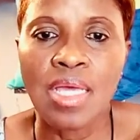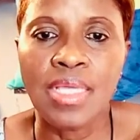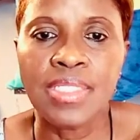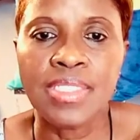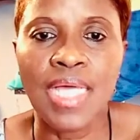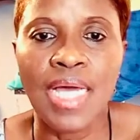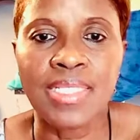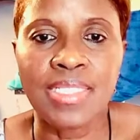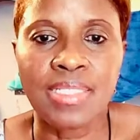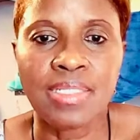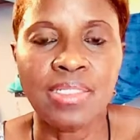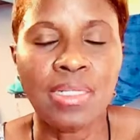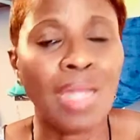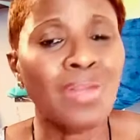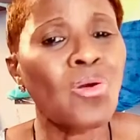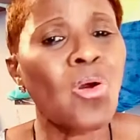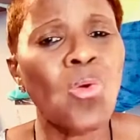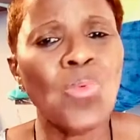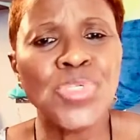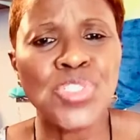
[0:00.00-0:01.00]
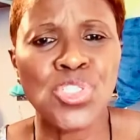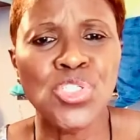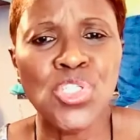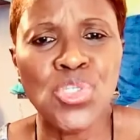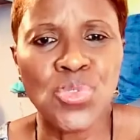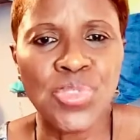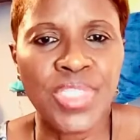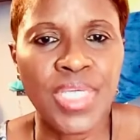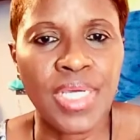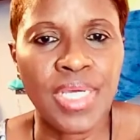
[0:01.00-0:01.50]
that's good and always
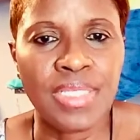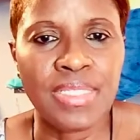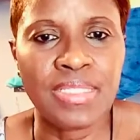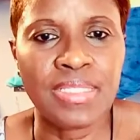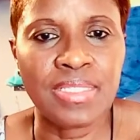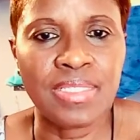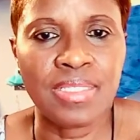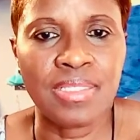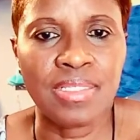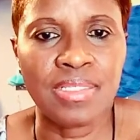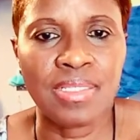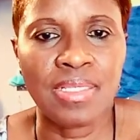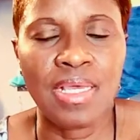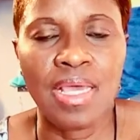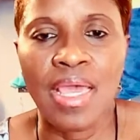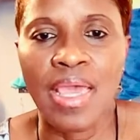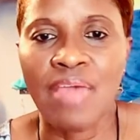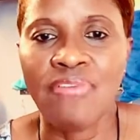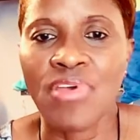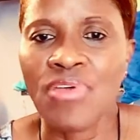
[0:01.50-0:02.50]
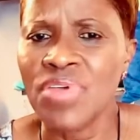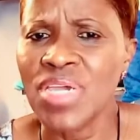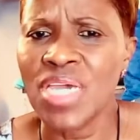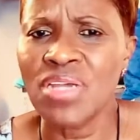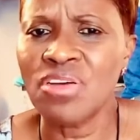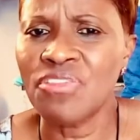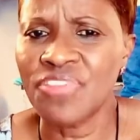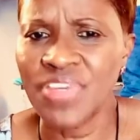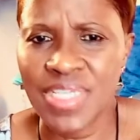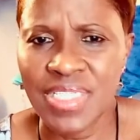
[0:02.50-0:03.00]
new things, very
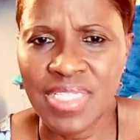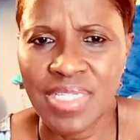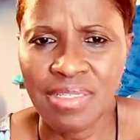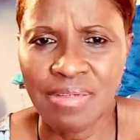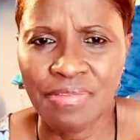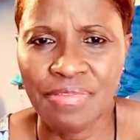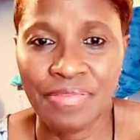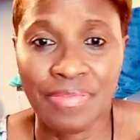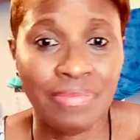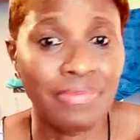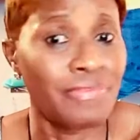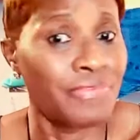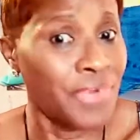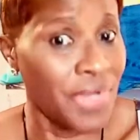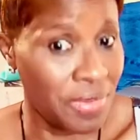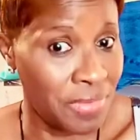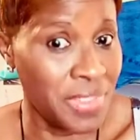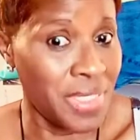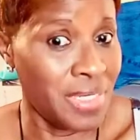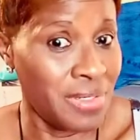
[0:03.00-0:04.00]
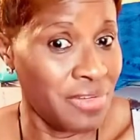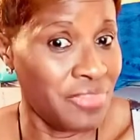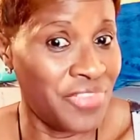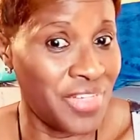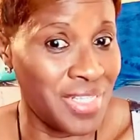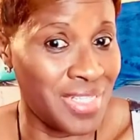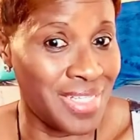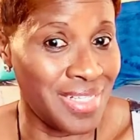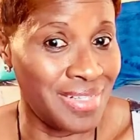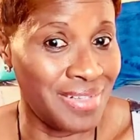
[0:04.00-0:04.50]
innovative, very
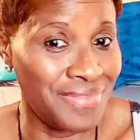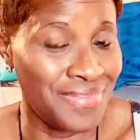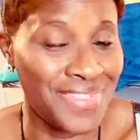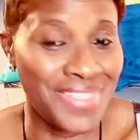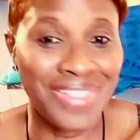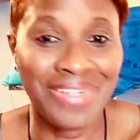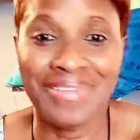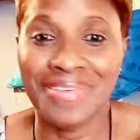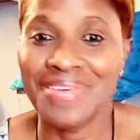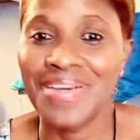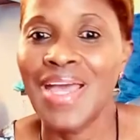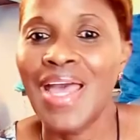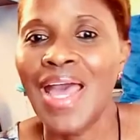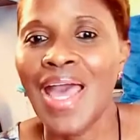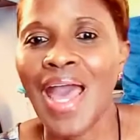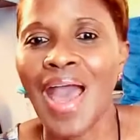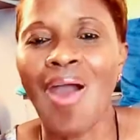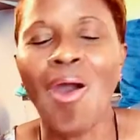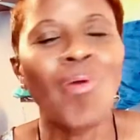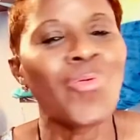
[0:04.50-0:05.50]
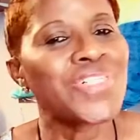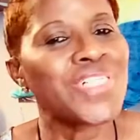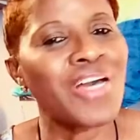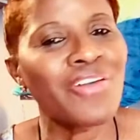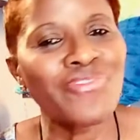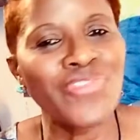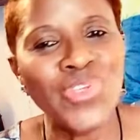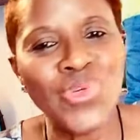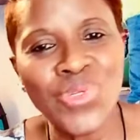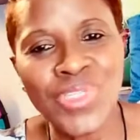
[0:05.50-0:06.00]
innovative. So I always
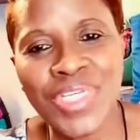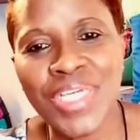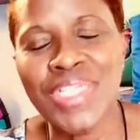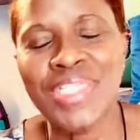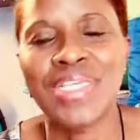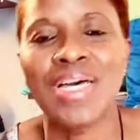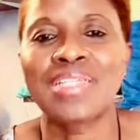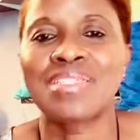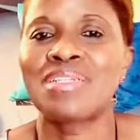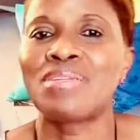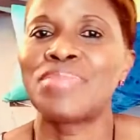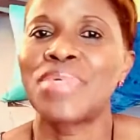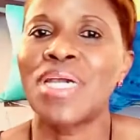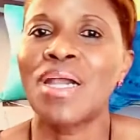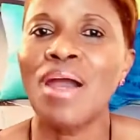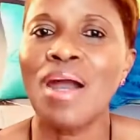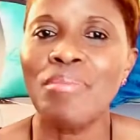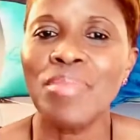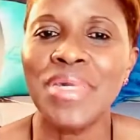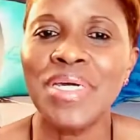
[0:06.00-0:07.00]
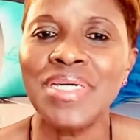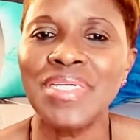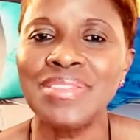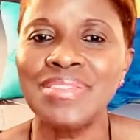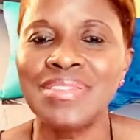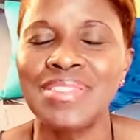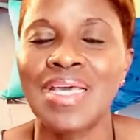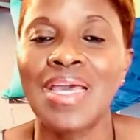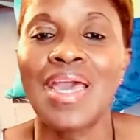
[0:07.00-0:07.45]
have new things that will come in.